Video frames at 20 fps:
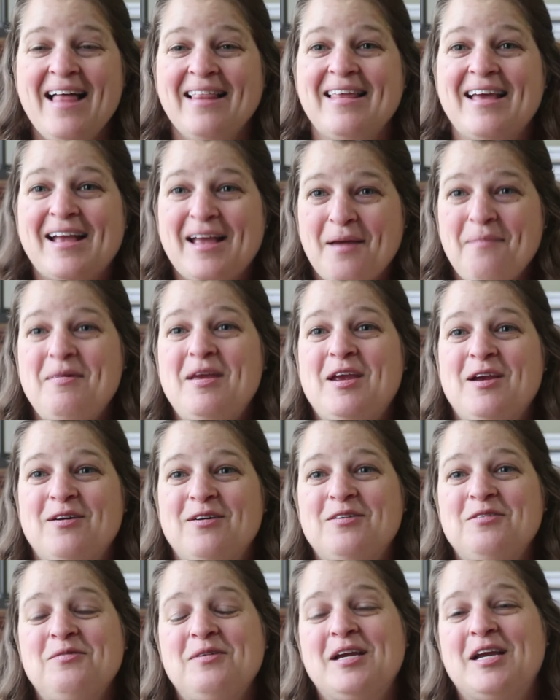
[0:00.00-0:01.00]
Like, I'm
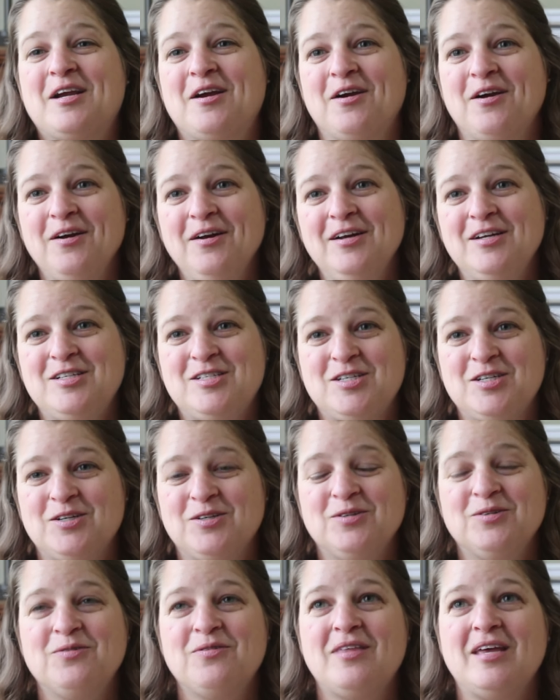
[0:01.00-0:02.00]
here to encourage
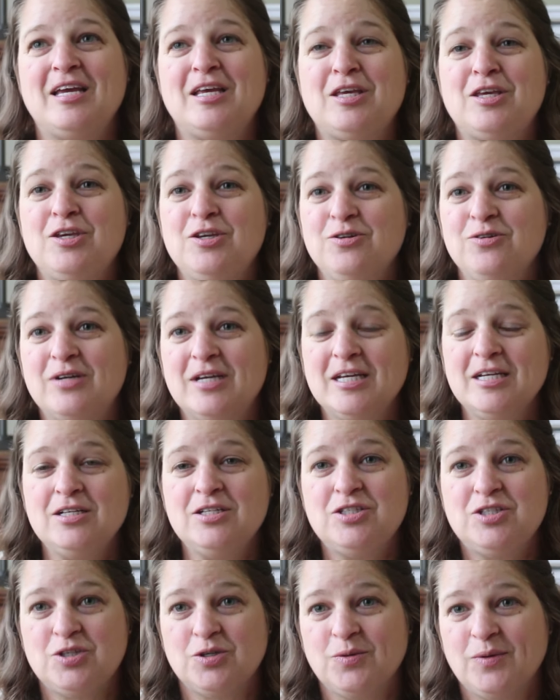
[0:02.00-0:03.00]
you that you
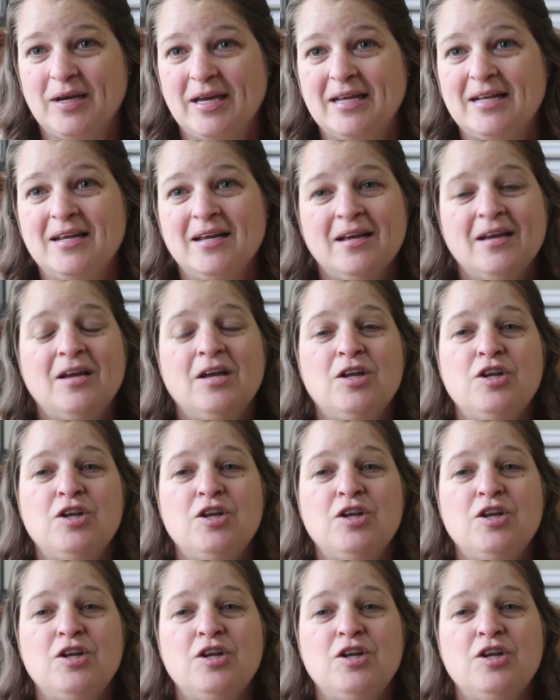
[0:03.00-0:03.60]
can do it